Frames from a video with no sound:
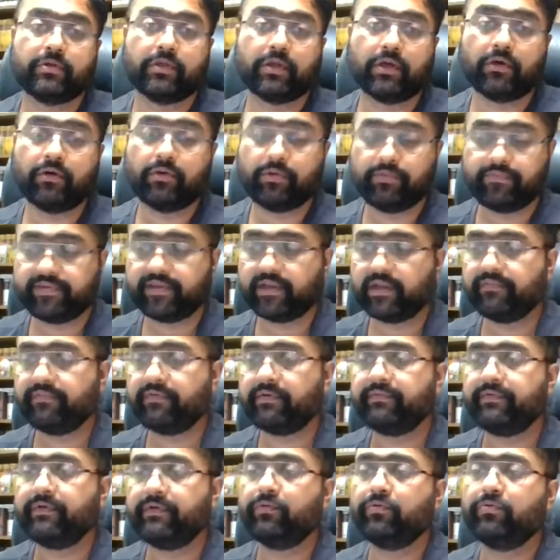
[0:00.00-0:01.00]
now
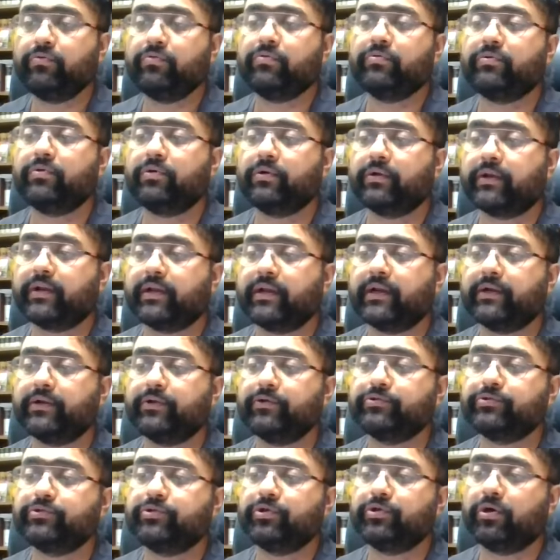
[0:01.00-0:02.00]
whenever we do
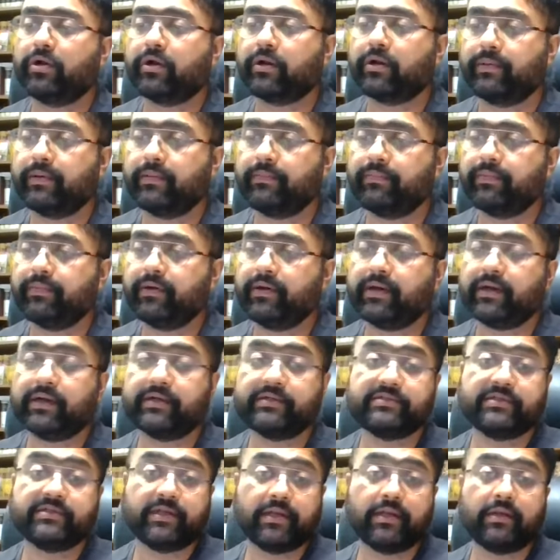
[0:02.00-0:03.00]
contract, we should all remember
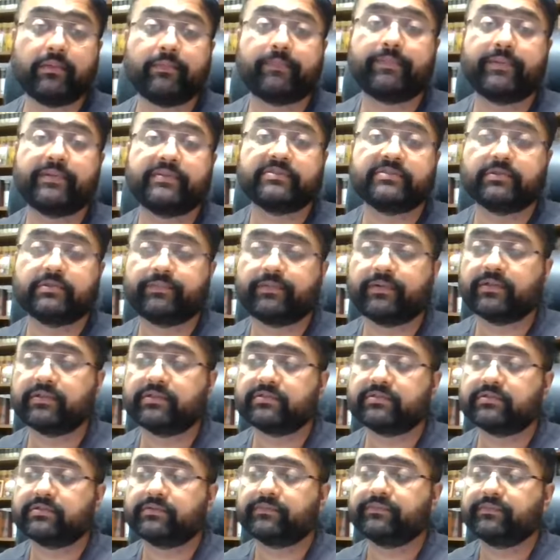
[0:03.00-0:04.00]
that general
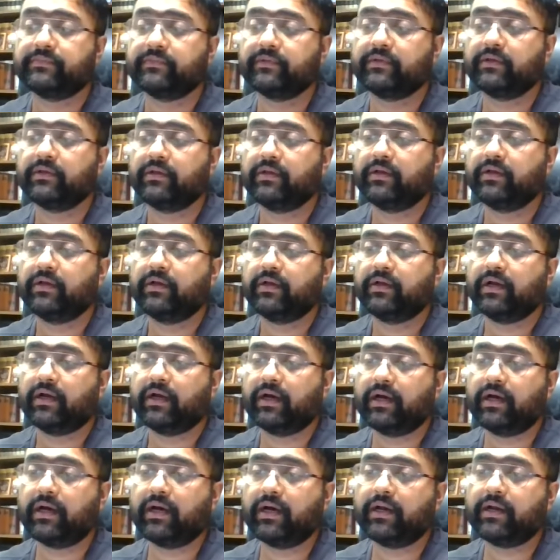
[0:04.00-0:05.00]
principles
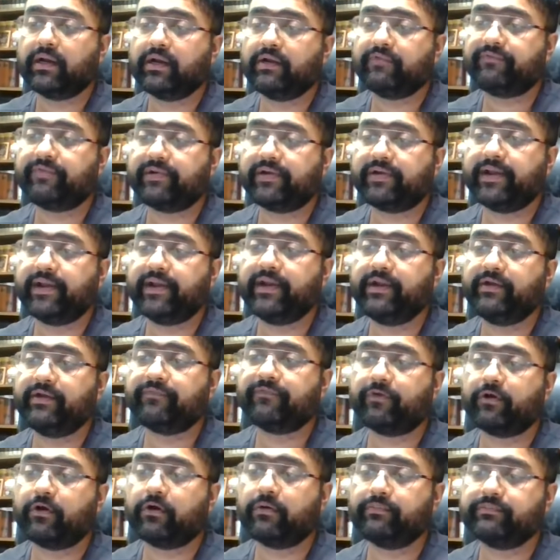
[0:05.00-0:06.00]
are
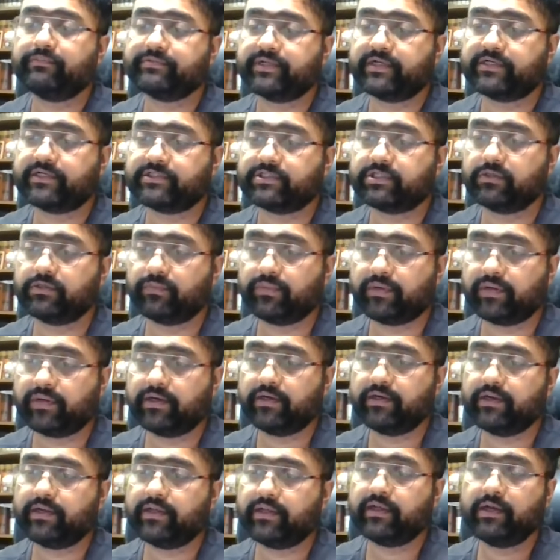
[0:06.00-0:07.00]
defined from section
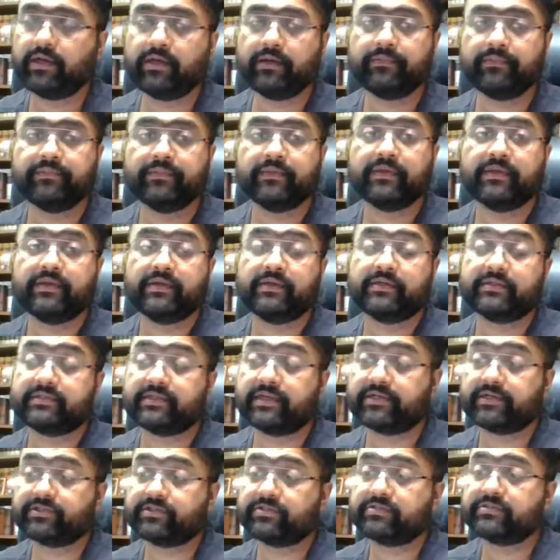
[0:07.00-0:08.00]
1 till
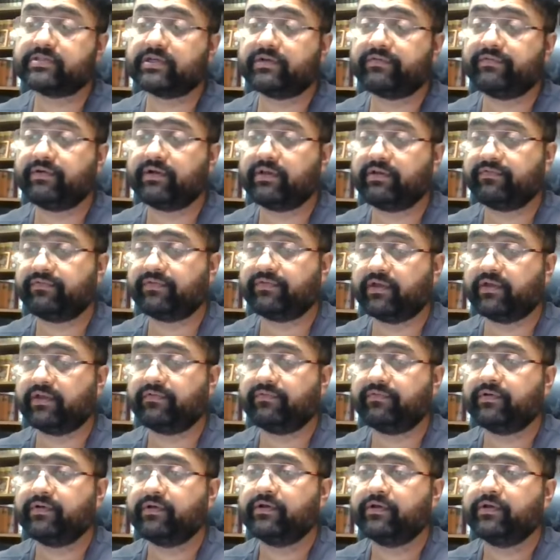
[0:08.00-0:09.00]
section
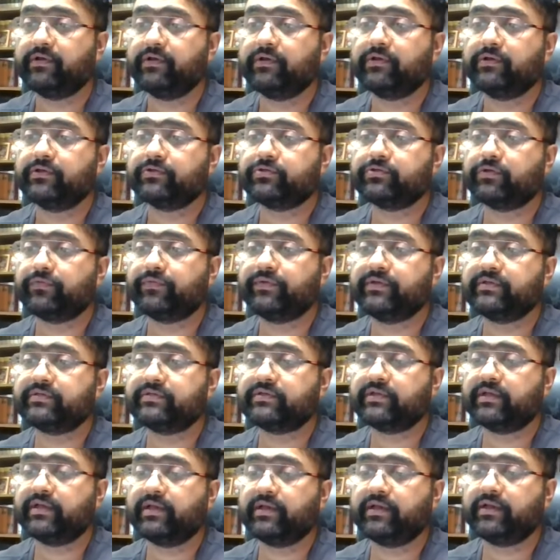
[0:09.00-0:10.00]
75. So we
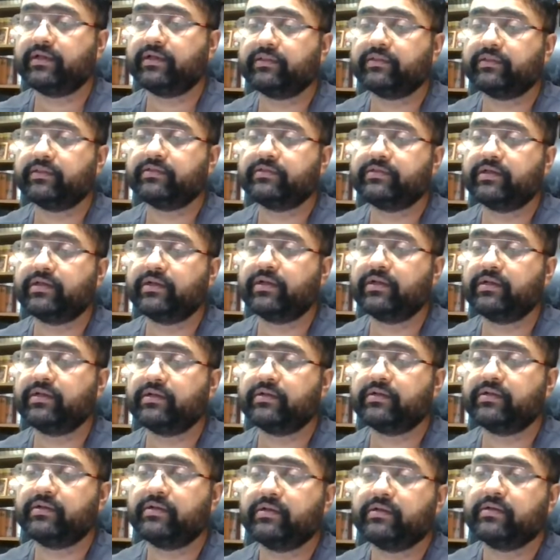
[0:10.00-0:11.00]
say
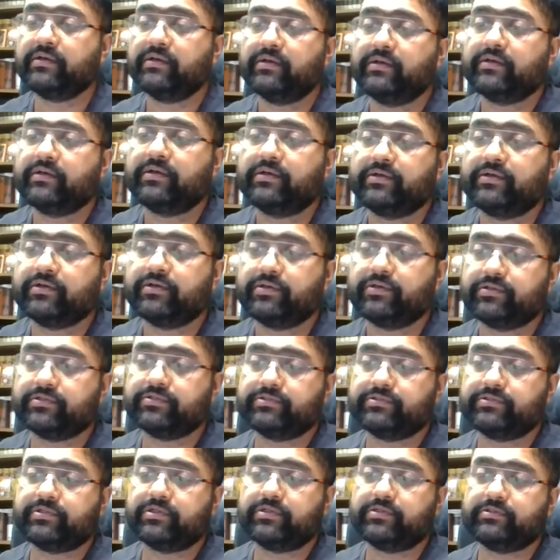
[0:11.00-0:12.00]
the
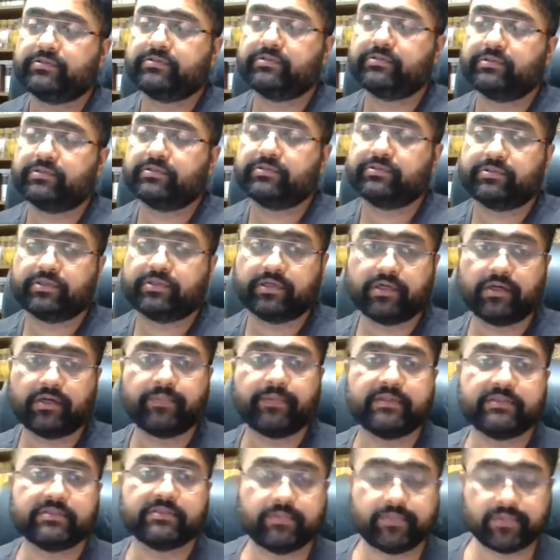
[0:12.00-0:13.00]
gen,
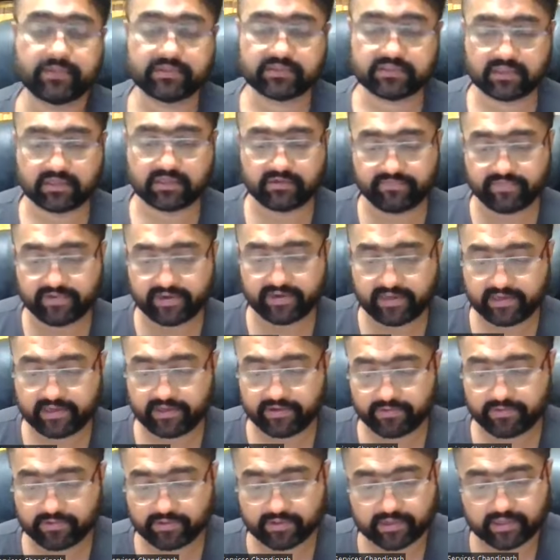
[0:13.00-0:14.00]
general principles are
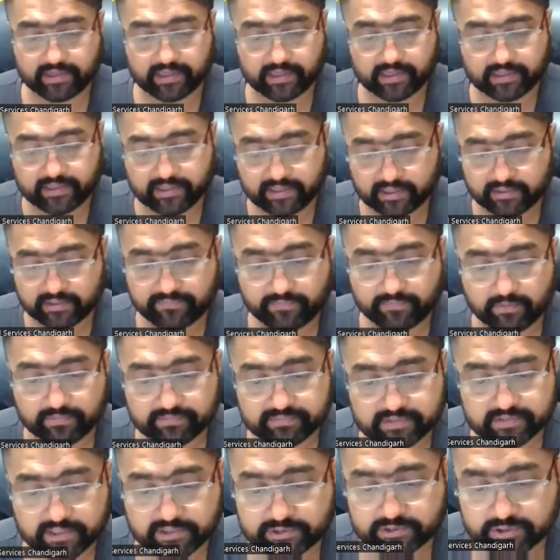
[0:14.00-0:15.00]
defined in Contract Act
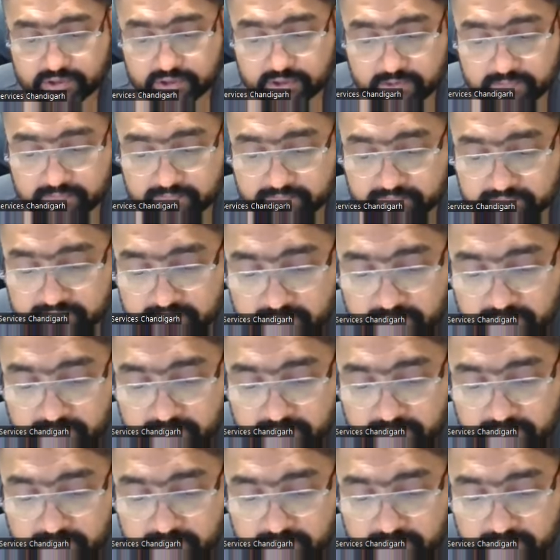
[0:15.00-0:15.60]
from section